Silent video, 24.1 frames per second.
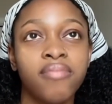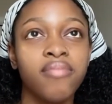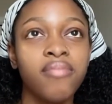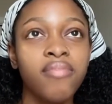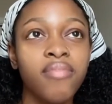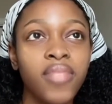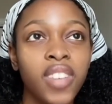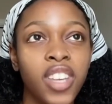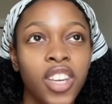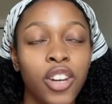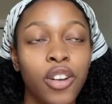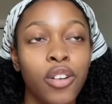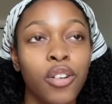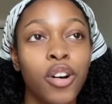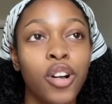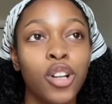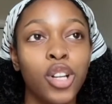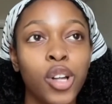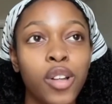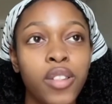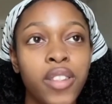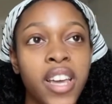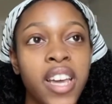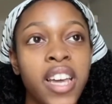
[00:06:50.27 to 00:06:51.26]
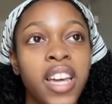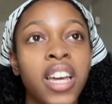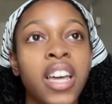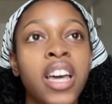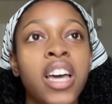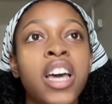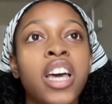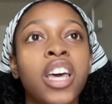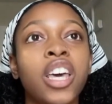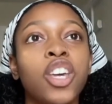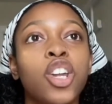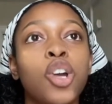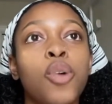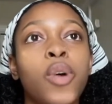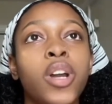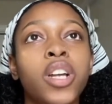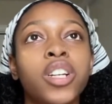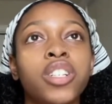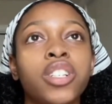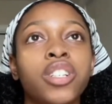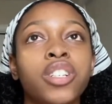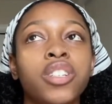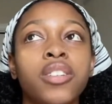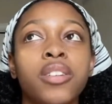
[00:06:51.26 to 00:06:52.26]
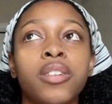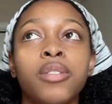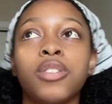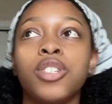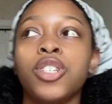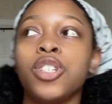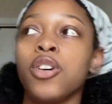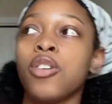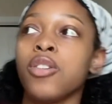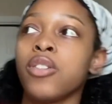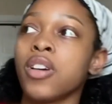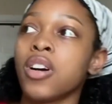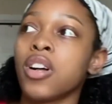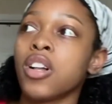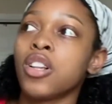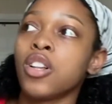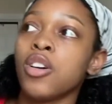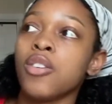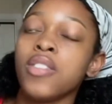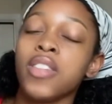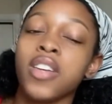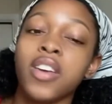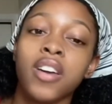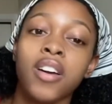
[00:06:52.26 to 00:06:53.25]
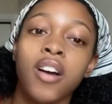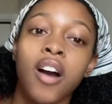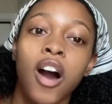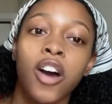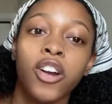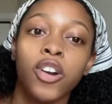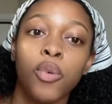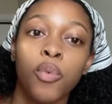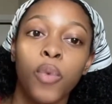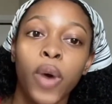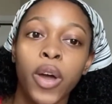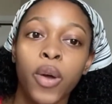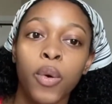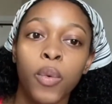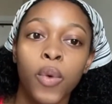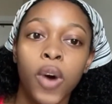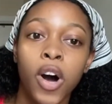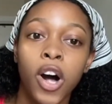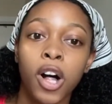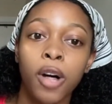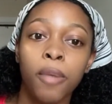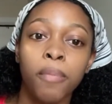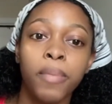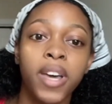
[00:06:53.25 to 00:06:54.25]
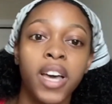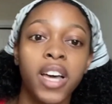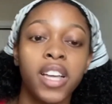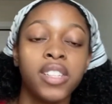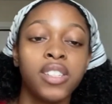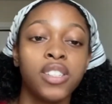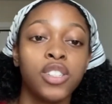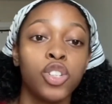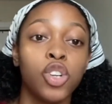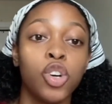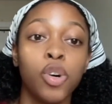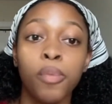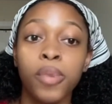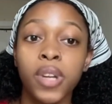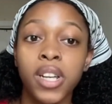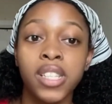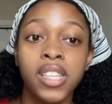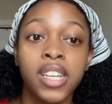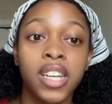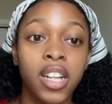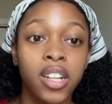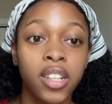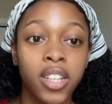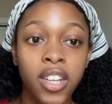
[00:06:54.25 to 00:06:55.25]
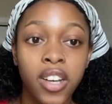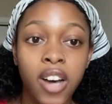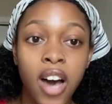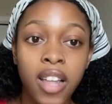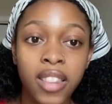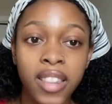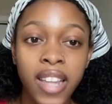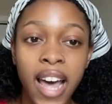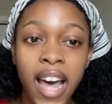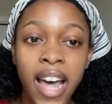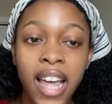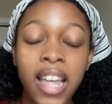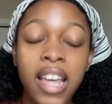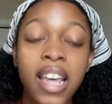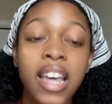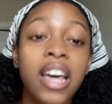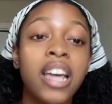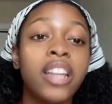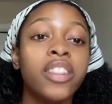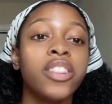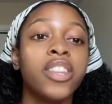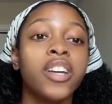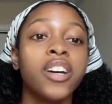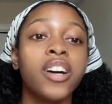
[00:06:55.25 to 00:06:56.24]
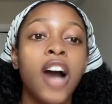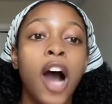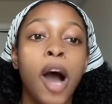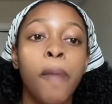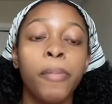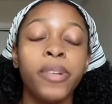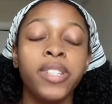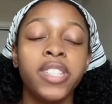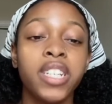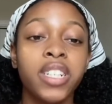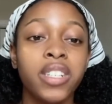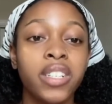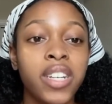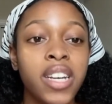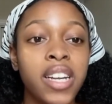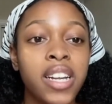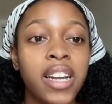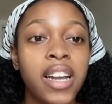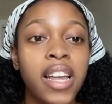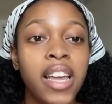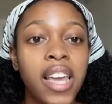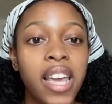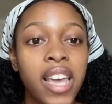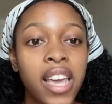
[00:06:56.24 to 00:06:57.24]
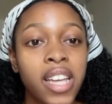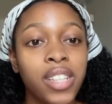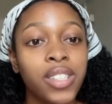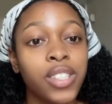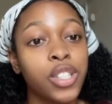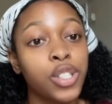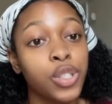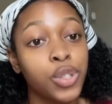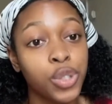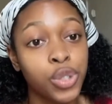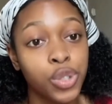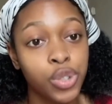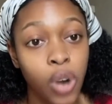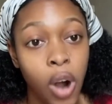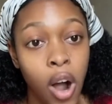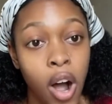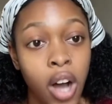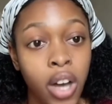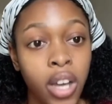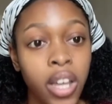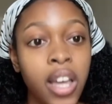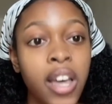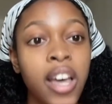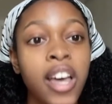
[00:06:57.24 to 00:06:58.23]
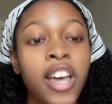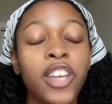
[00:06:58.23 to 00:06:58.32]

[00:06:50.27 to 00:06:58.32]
you know clothing you don't want to just show the clothing on a white wall because nobody's going to click on that the competition is strong.